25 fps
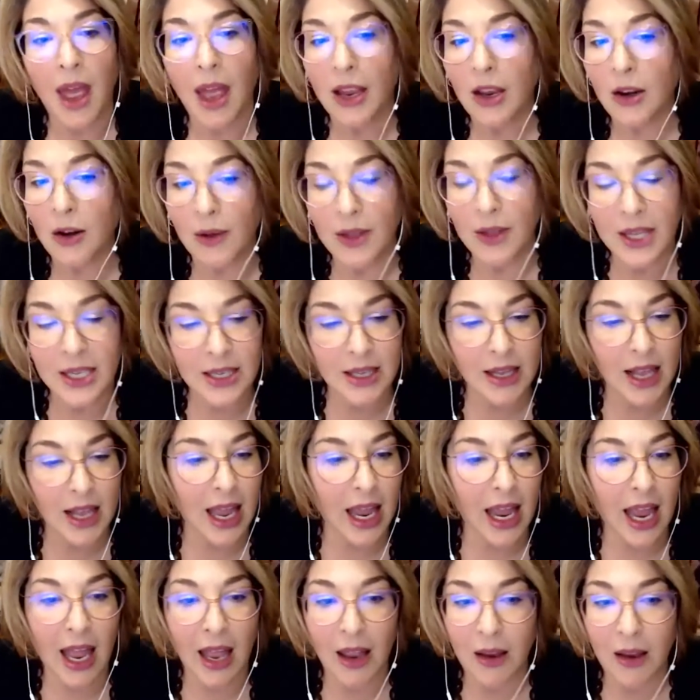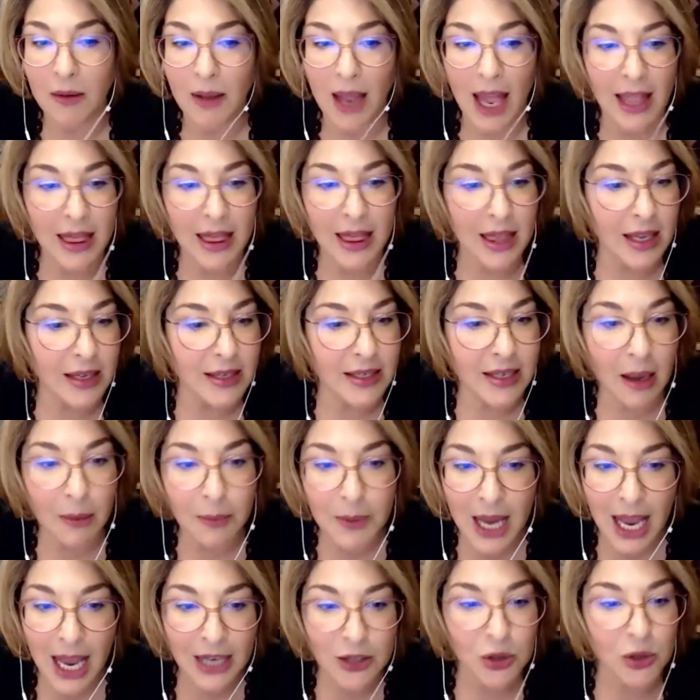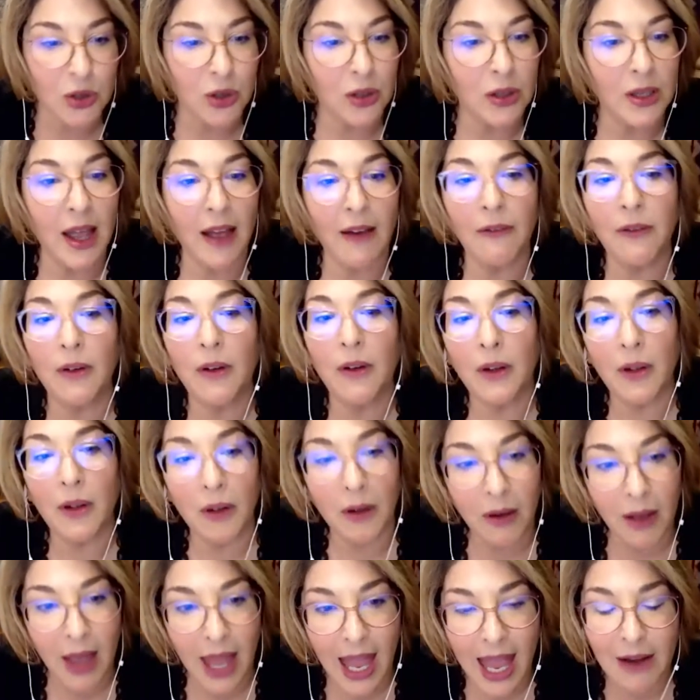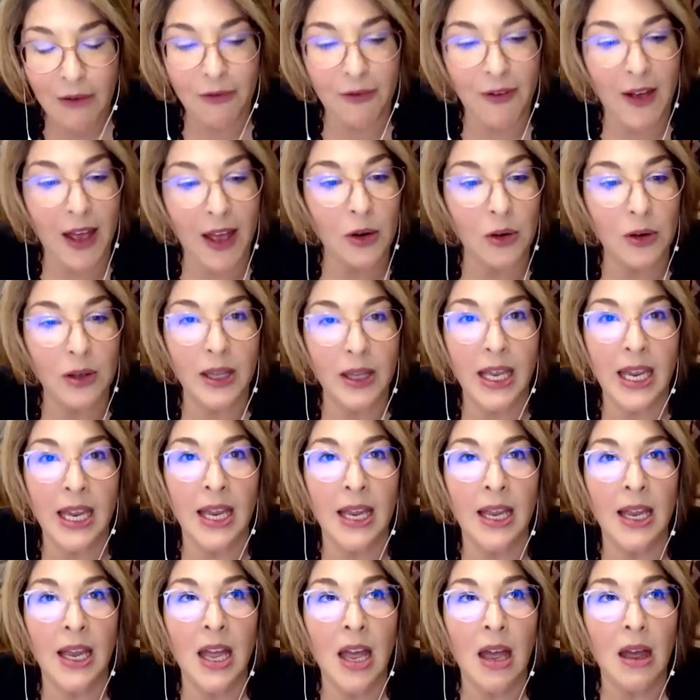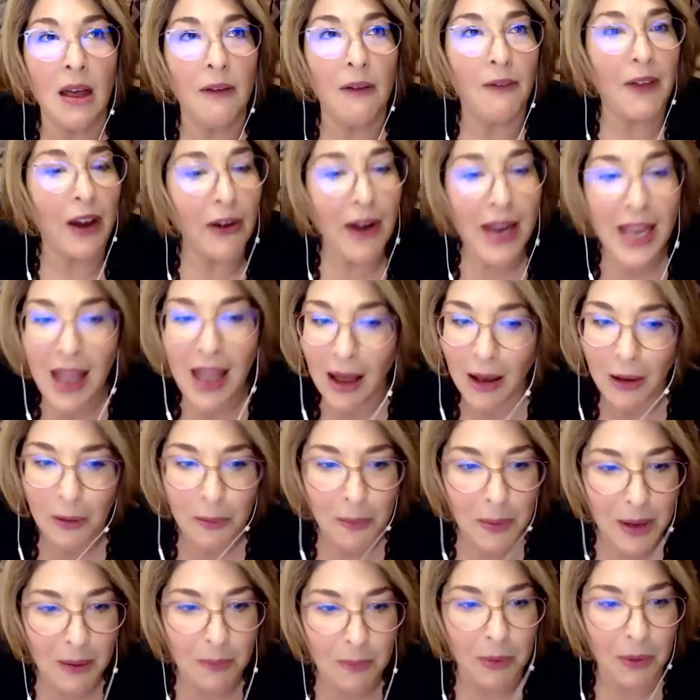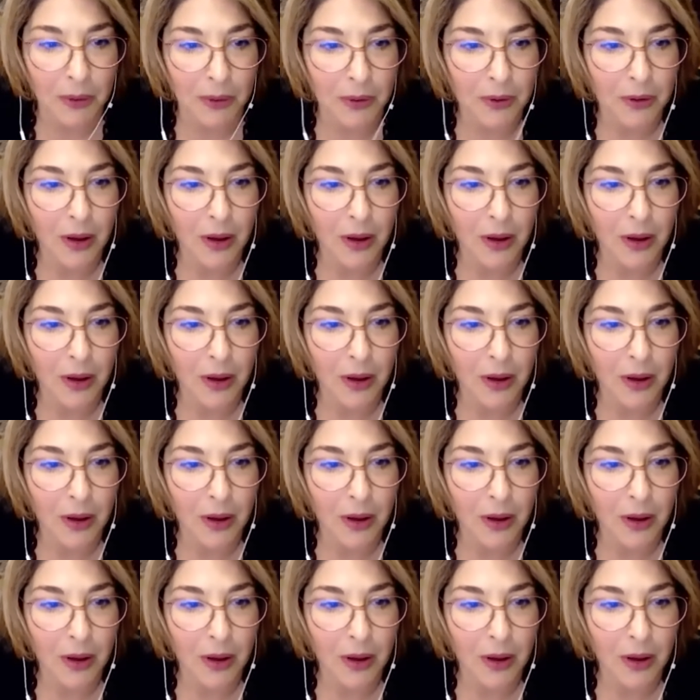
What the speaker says: at the subnational level and federally, very young people.